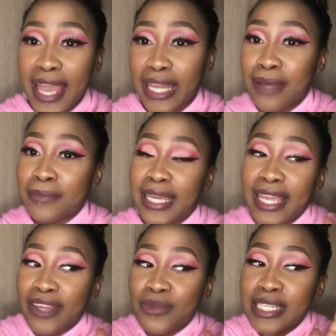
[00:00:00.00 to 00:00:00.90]
and I'm like,
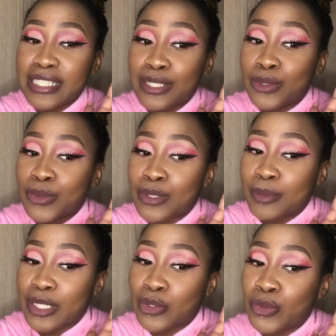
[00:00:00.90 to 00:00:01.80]
I really need to
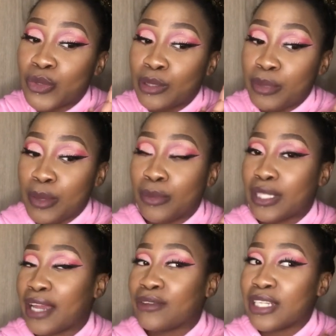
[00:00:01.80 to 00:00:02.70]
speak to real people.
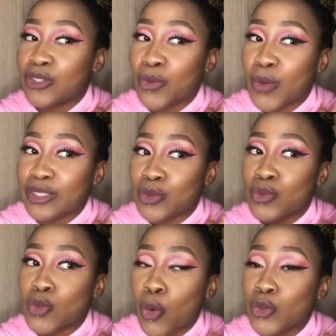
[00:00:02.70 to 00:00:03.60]
I really don't want to
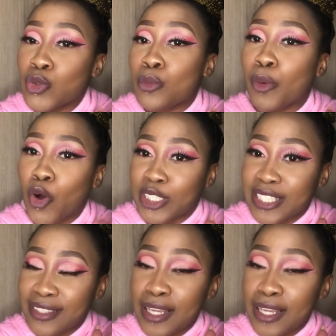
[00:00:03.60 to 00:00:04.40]
talk to bots.